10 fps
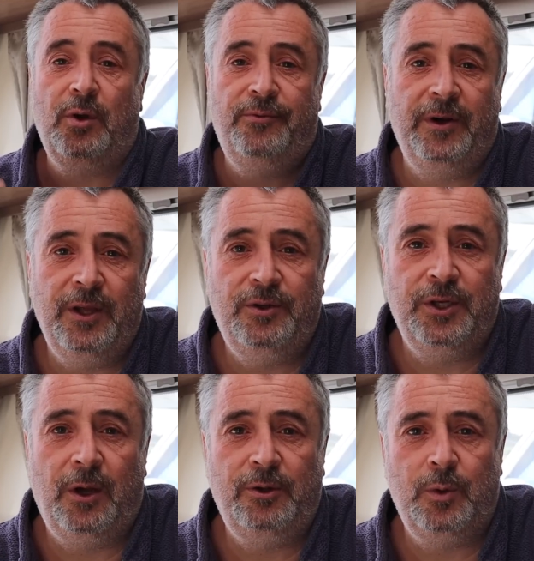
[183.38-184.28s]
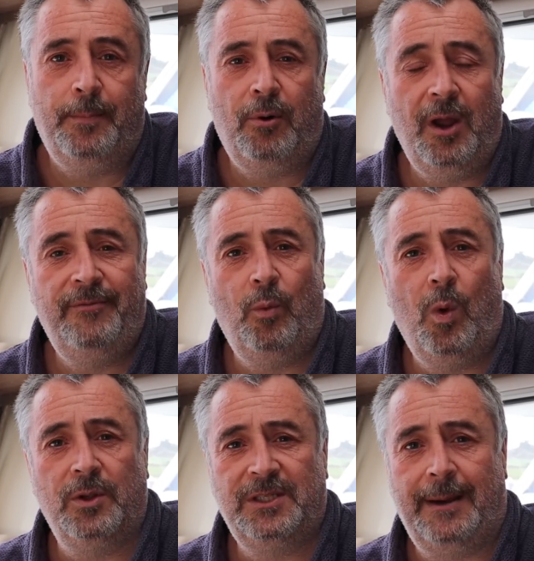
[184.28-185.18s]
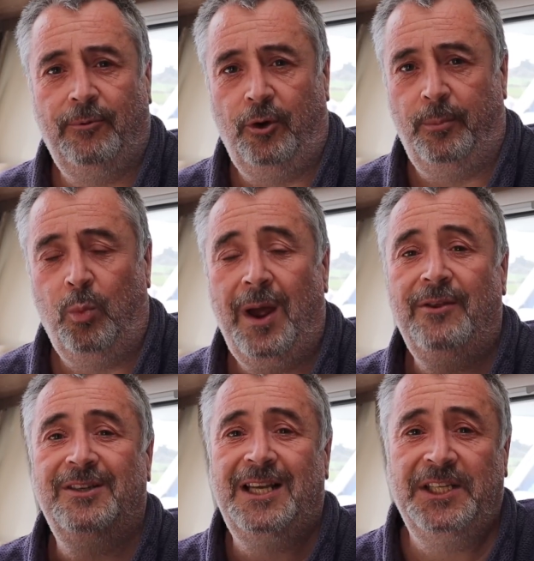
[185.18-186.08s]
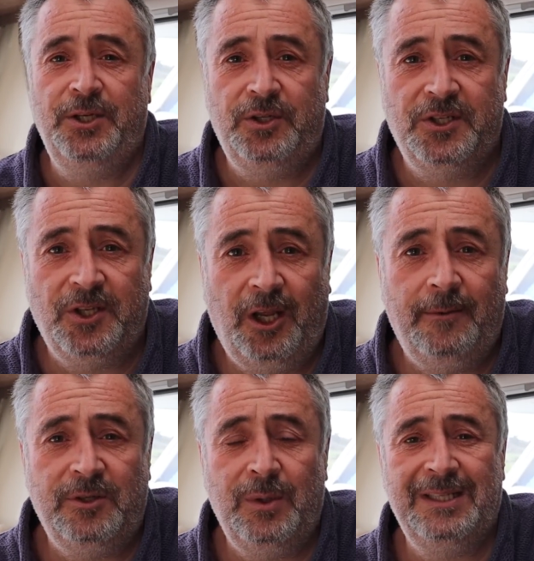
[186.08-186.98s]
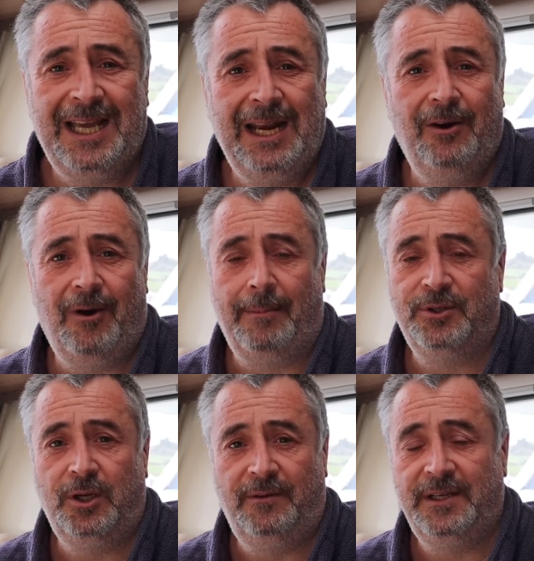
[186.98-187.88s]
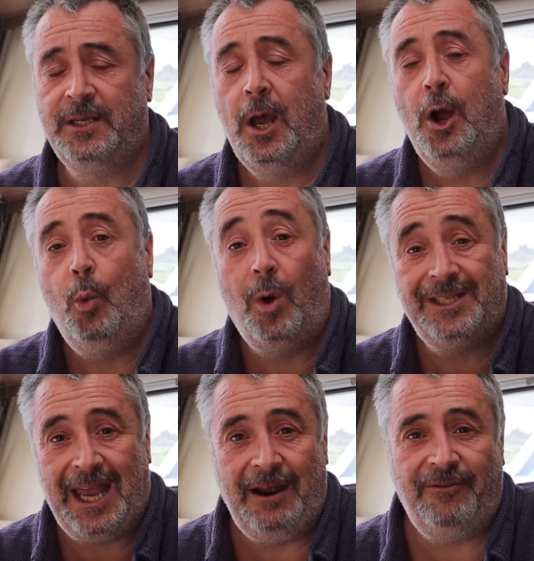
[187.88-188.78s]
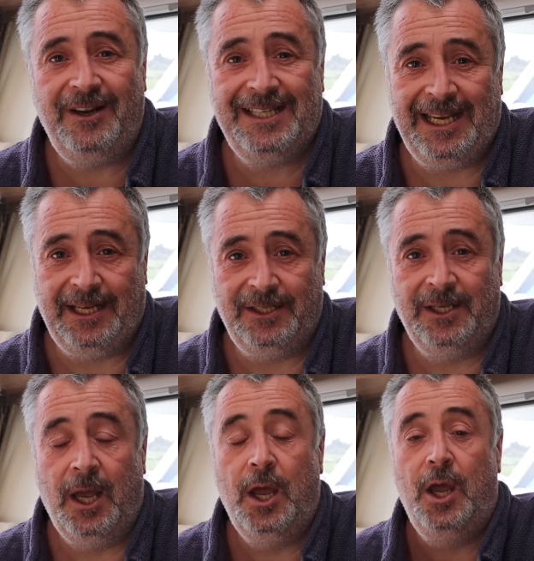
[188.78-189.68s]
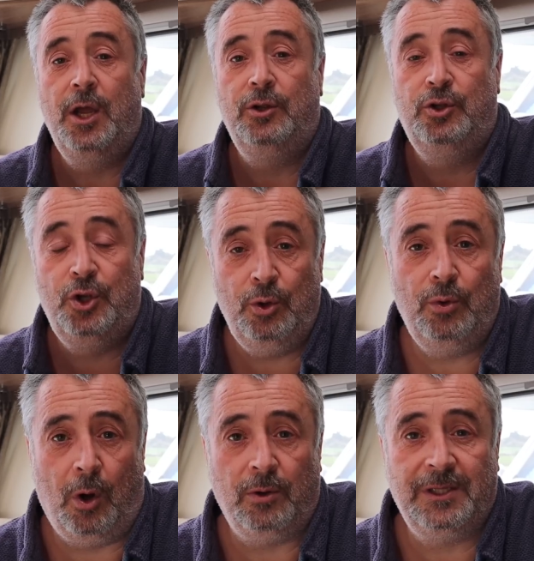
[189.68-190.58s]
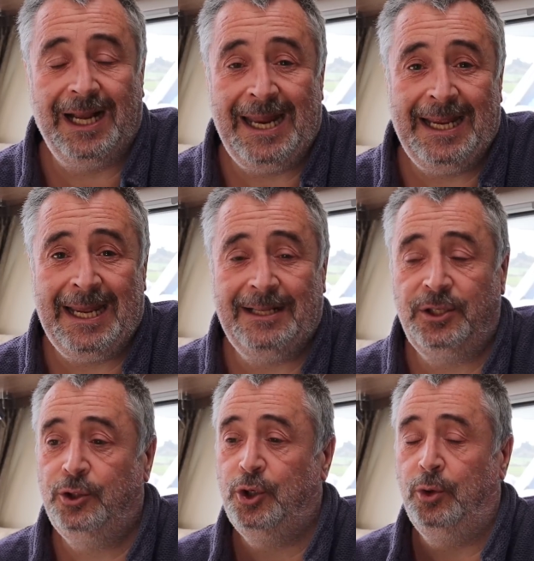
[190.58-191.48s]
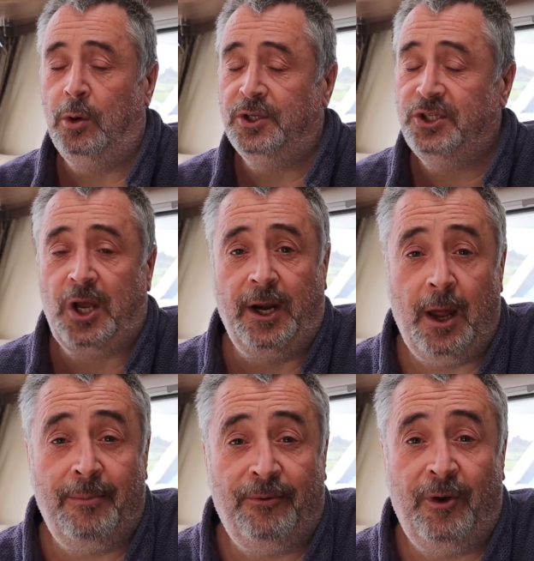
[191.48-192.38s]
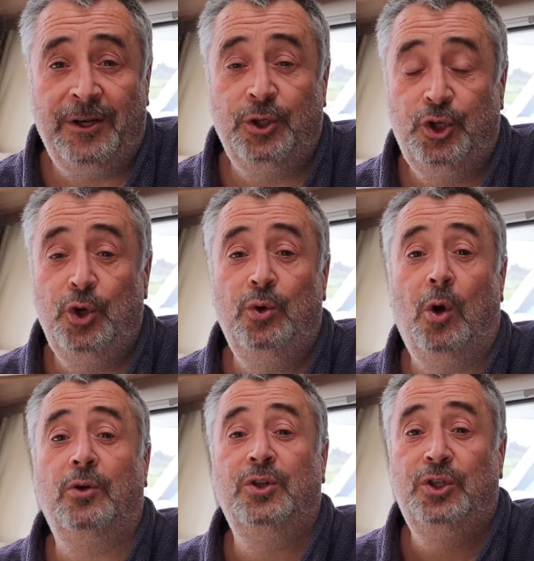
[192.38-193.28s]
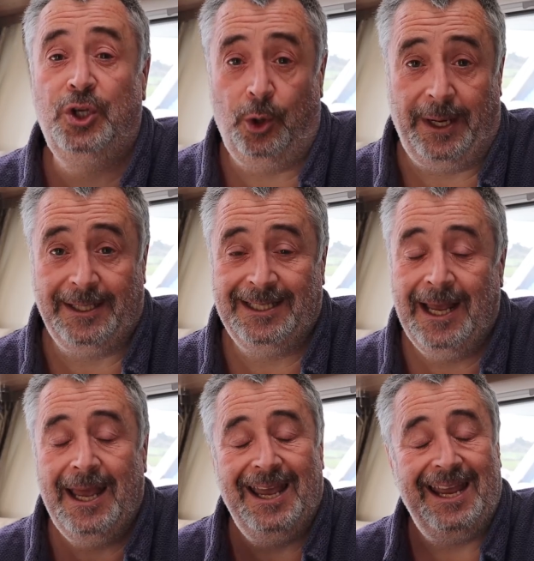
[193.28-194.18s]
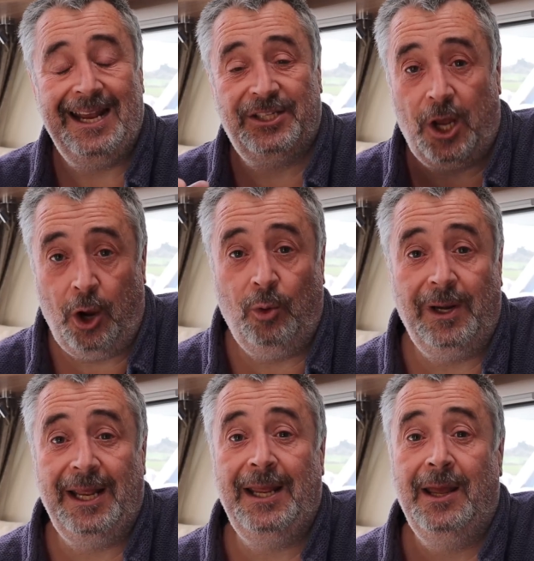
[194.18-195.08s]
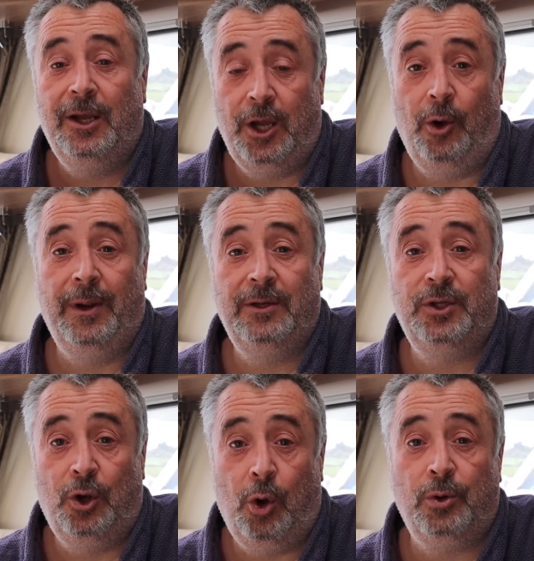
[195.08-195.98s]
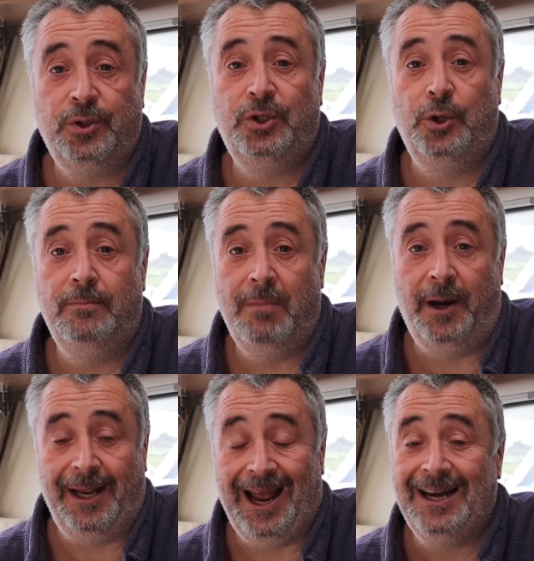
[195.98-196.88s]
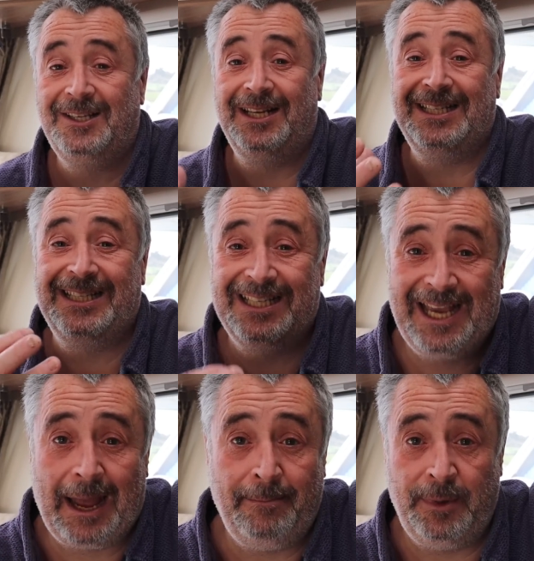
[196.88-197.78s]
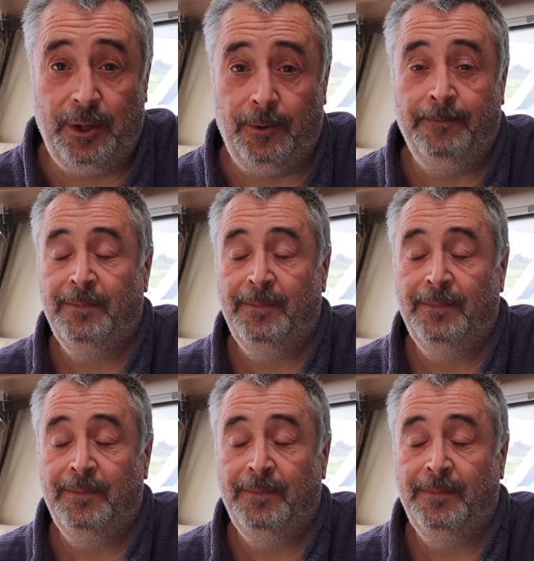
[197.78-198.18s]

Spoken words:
offering you to go to a private WhatsApp group, whether it's asking you to sign up to a Telegram service, whatever it is, do not click it, do not sign up for it, do not do it. It's only going to cost you money and it's going to scam you.